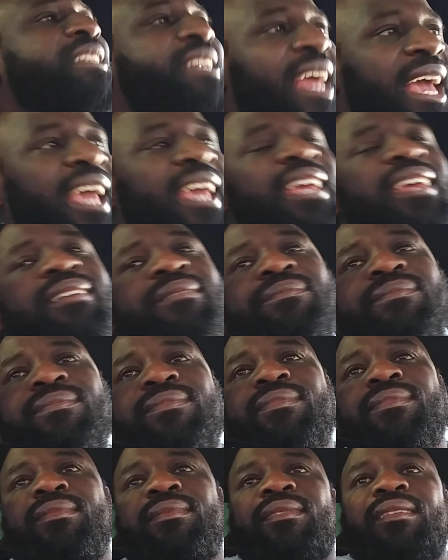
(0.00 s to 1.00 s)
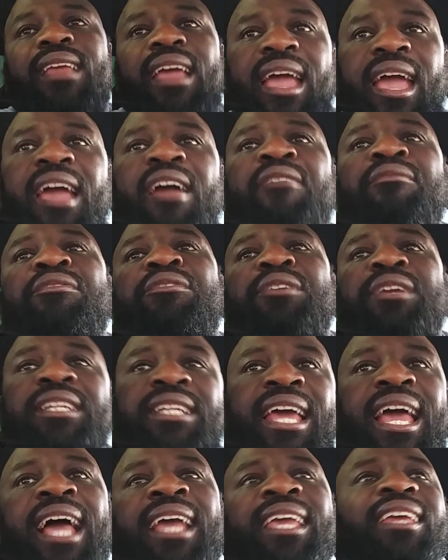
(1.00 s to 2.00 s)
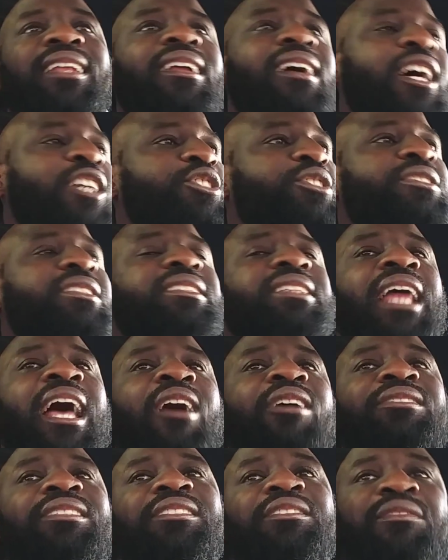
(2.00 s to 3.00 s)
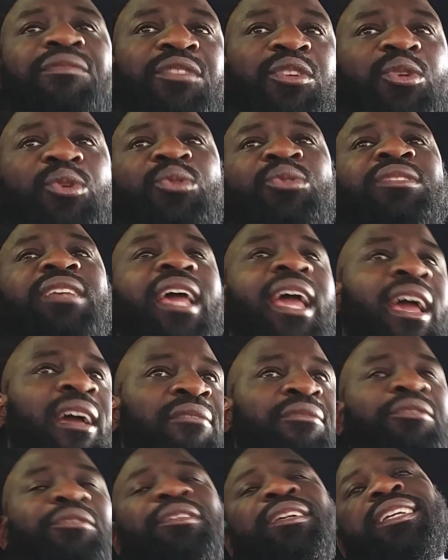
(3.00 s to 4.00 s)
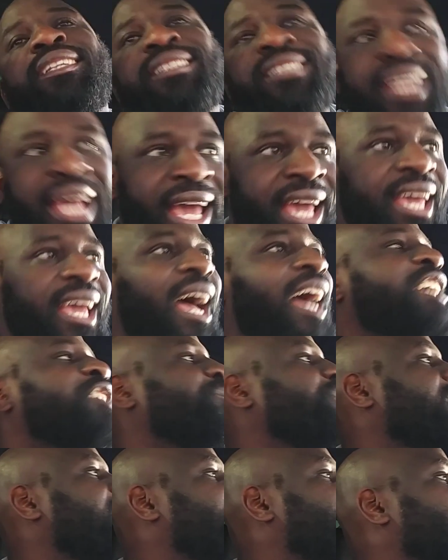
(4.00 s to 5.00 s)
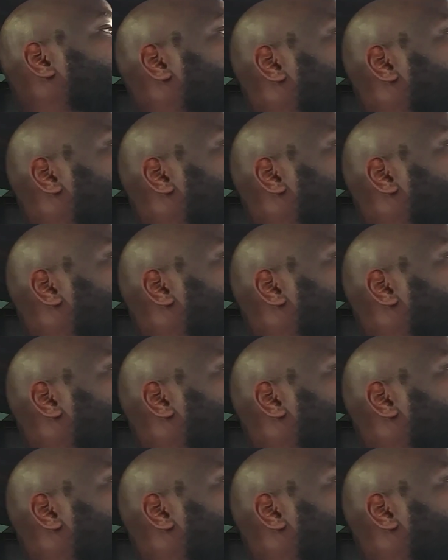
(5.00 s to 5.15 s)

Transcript: day. Every day. I get hundreds of thousands of views every day. I speak to